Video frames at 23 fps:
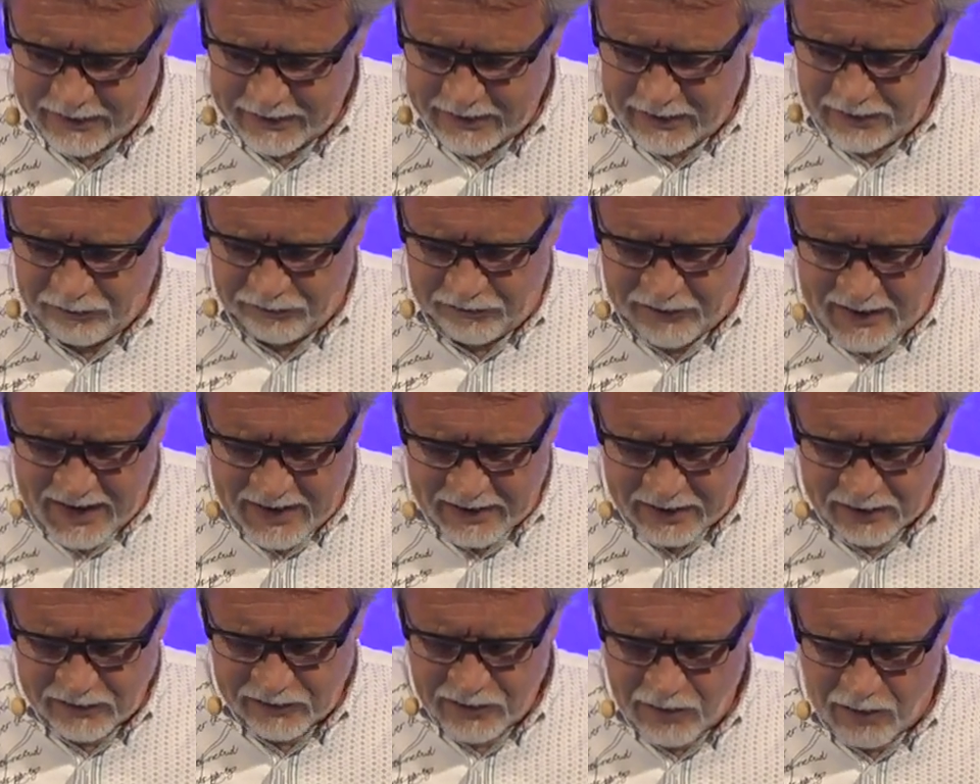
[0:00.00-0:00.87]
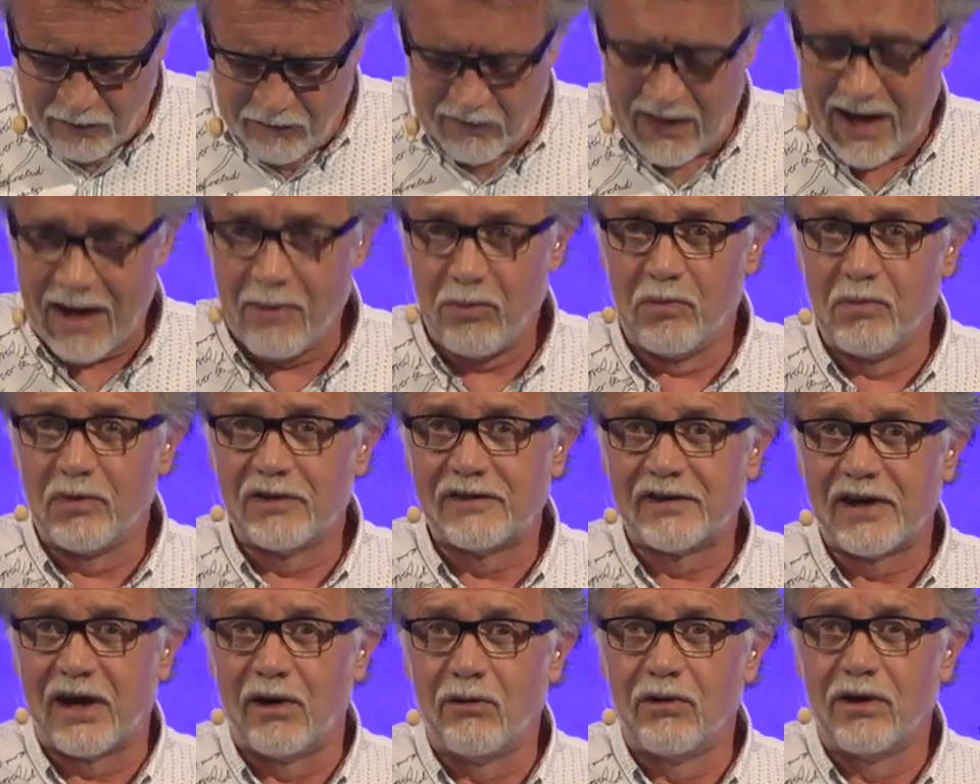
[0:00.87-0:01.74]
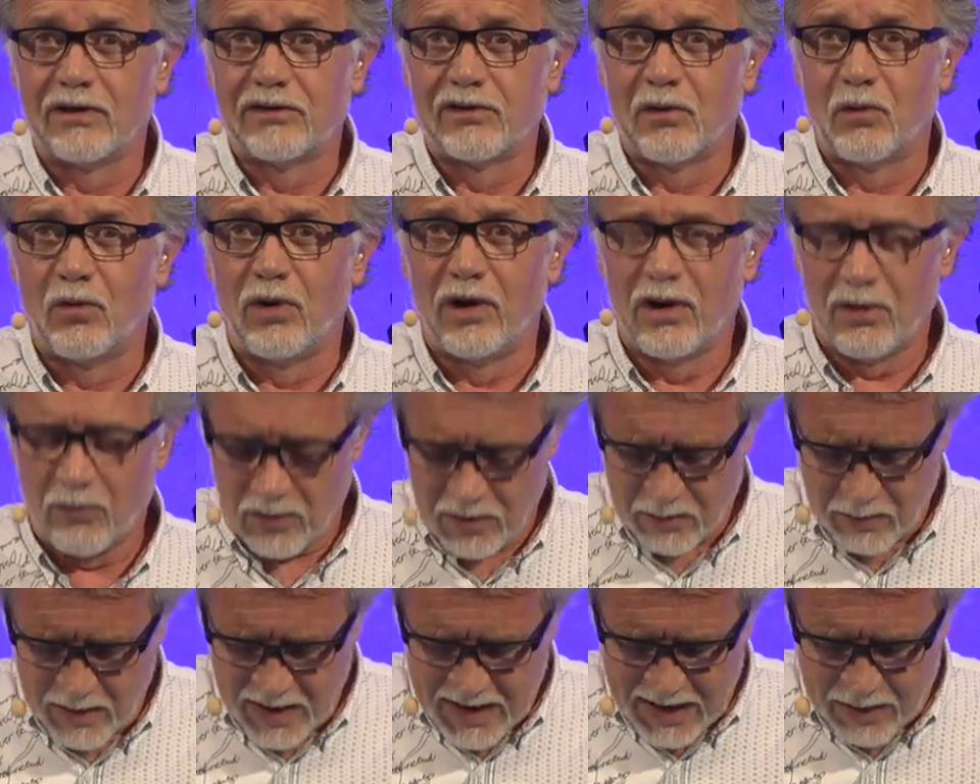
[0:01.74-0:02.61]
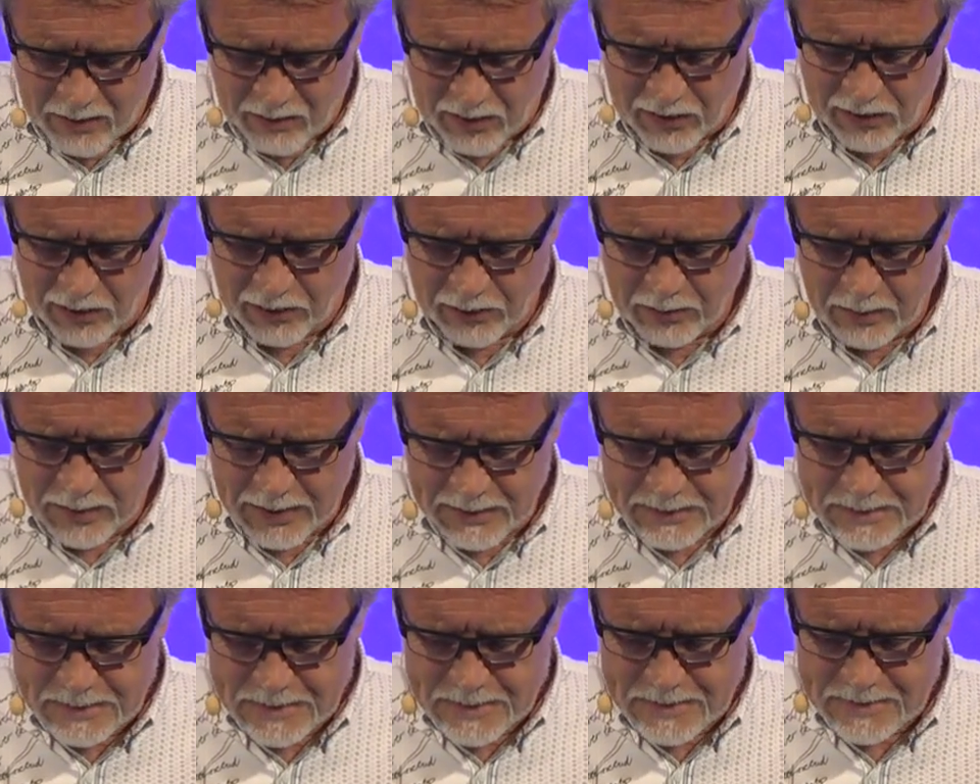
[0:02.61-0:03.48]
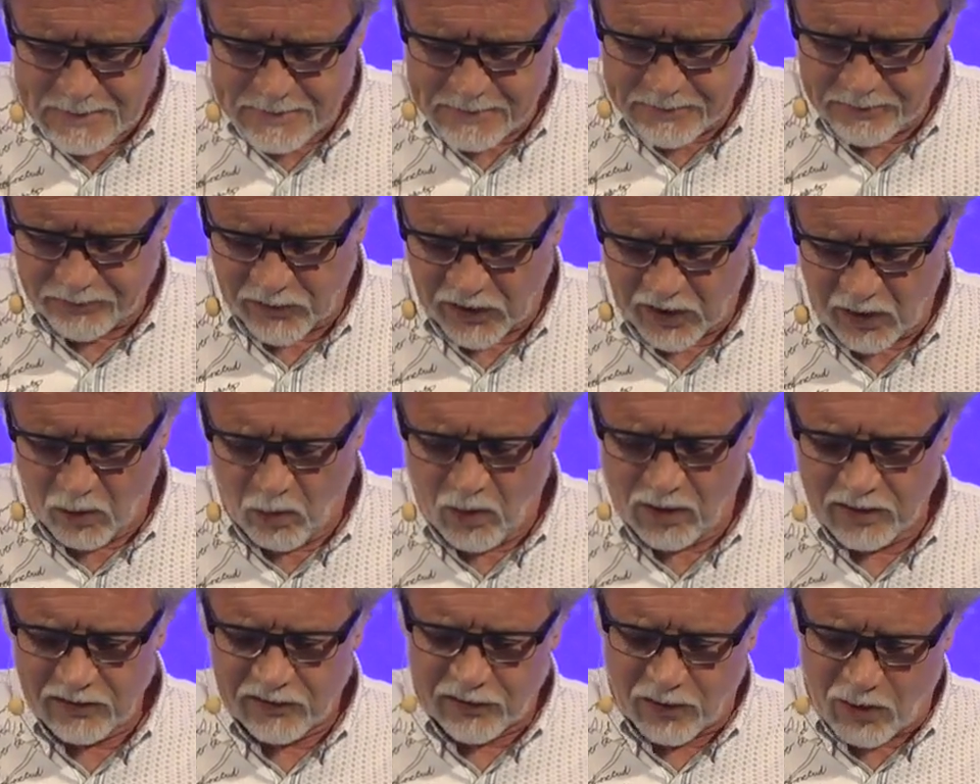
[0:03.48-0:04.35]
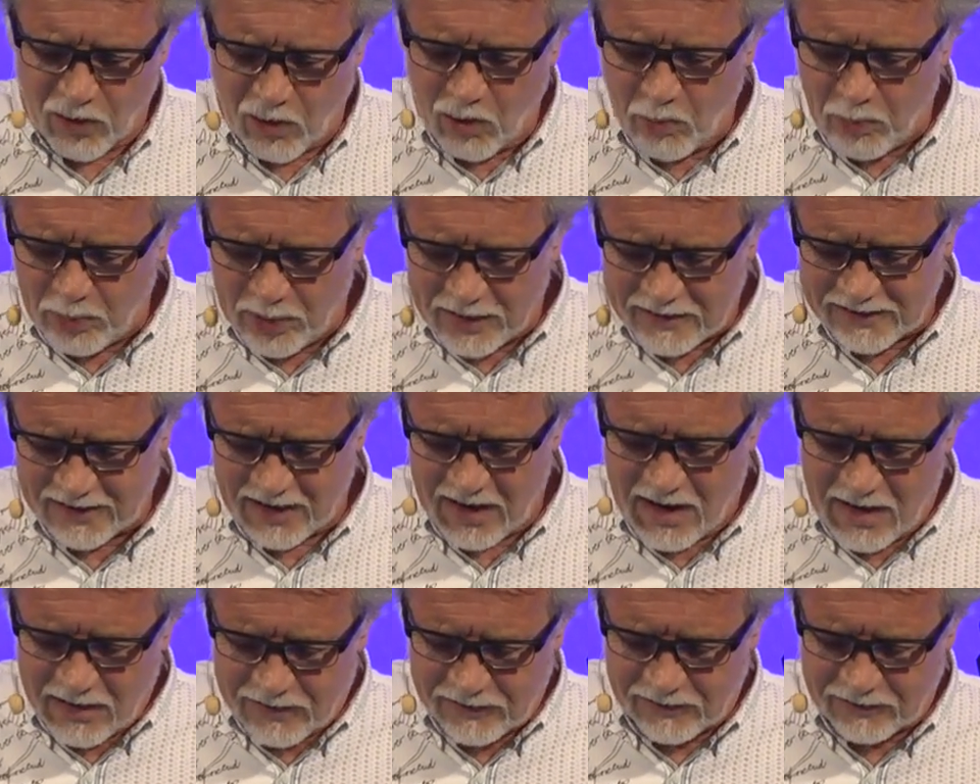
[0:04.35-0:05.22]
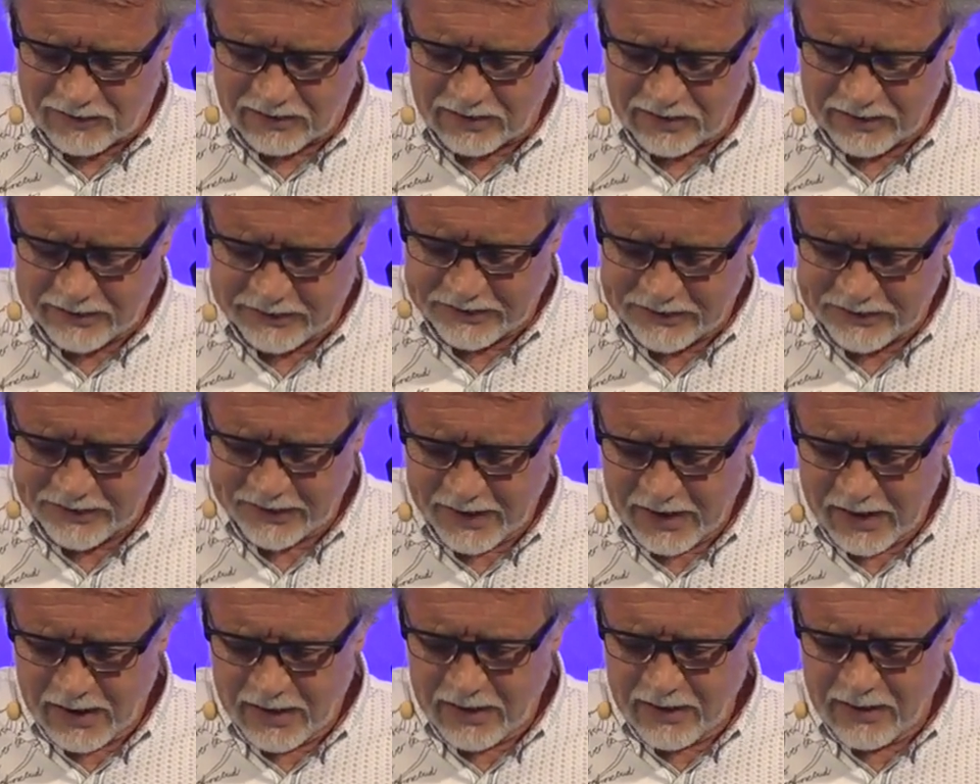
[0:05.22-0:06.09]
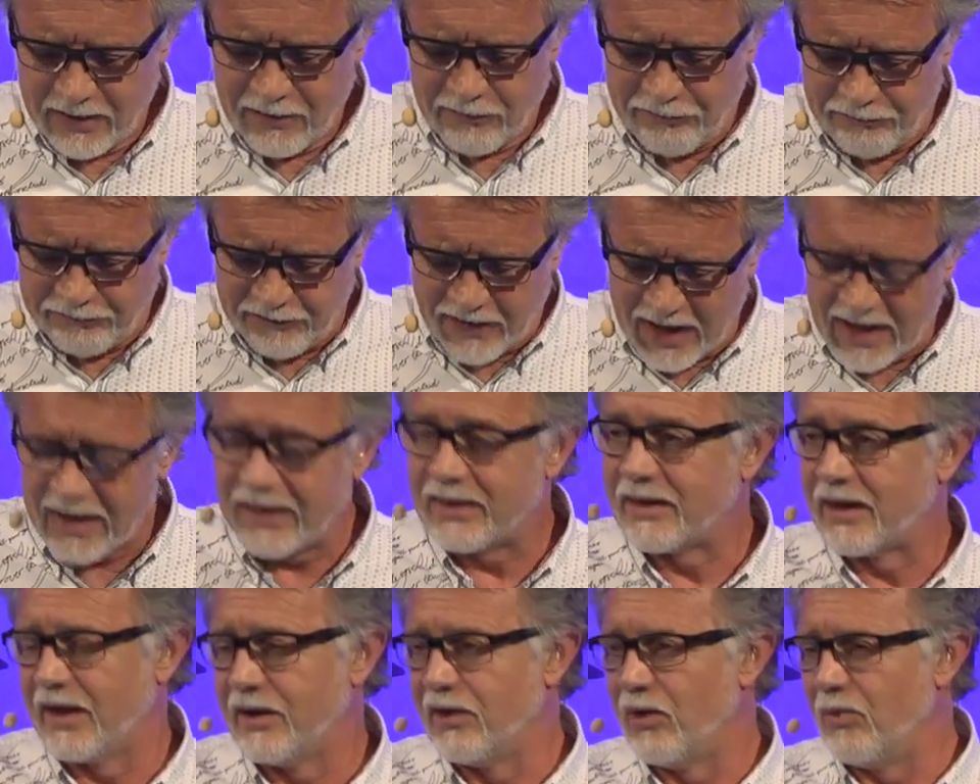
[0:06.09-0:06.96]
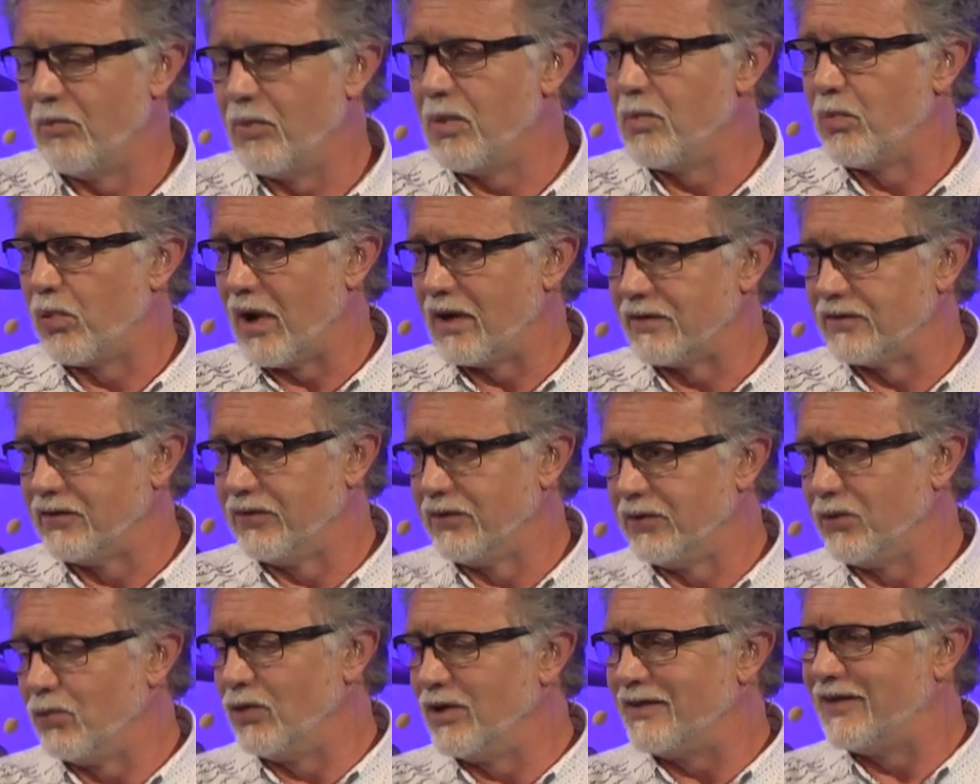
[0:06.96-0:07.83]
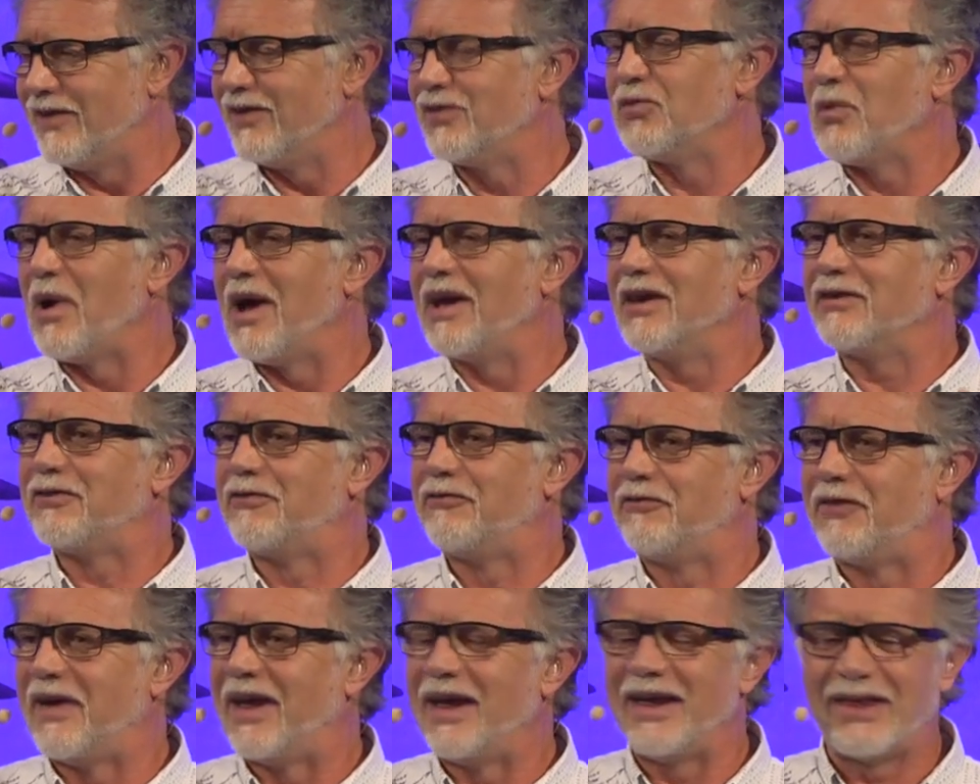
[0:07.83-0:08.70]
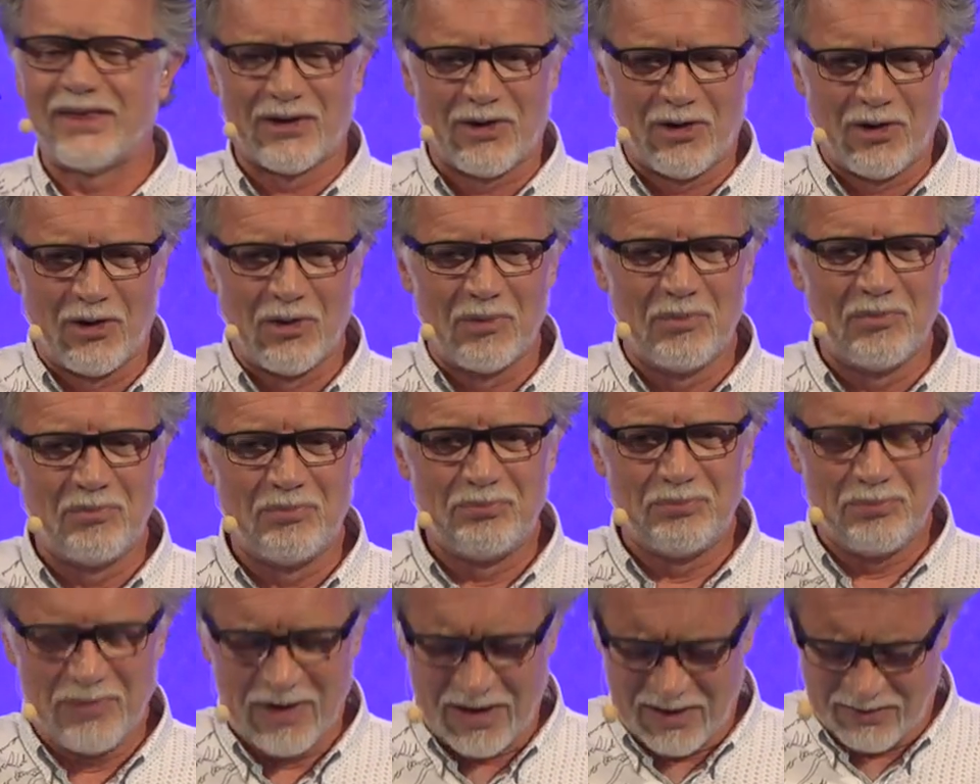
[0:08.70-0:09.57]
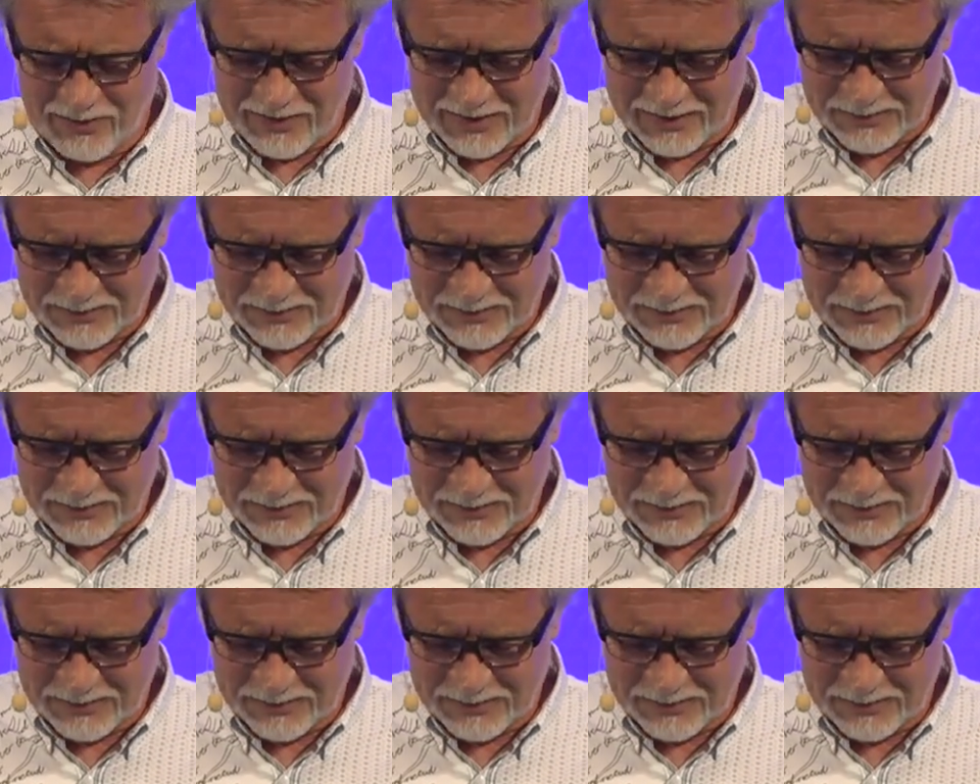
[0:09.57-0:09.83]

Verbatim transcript: Faith has no viable material to work with without hope. Once hope is lost, faith cannot be present, which is why it's faith, hope, love.